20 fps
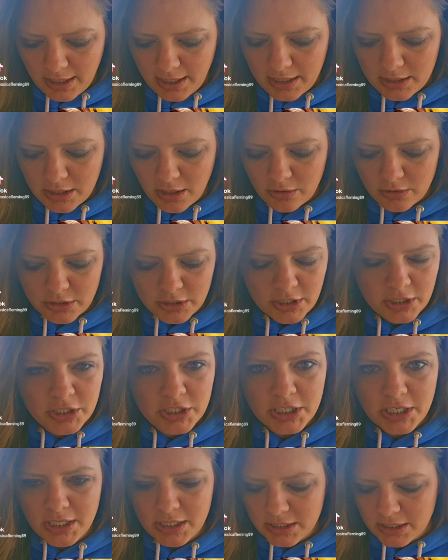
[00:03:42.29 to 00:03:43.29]
He turns to
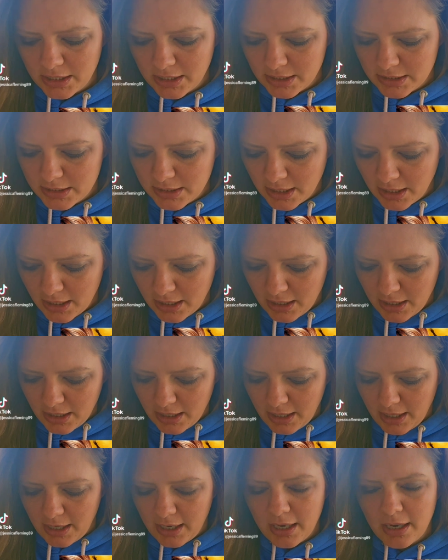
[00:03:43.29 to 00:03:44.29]
Jesus
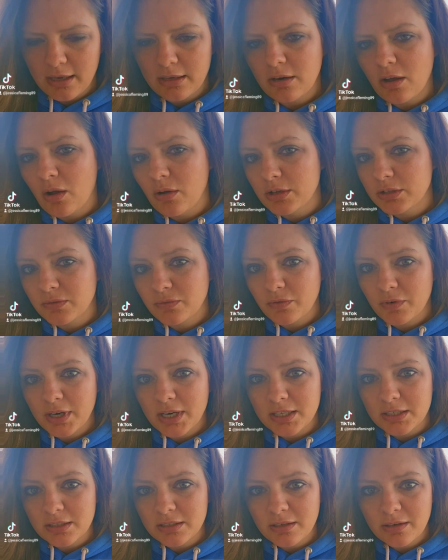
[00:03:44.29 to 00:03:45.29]
and all his
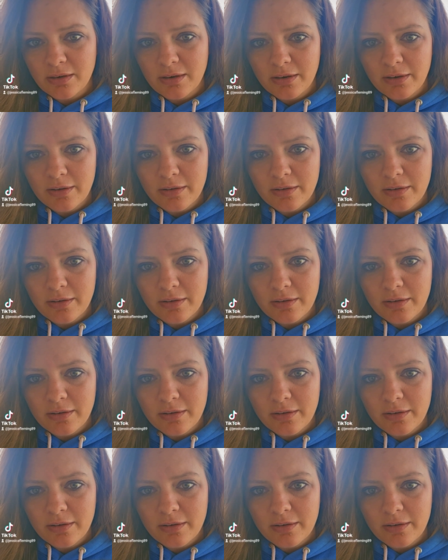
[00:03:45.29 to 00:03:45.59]
friends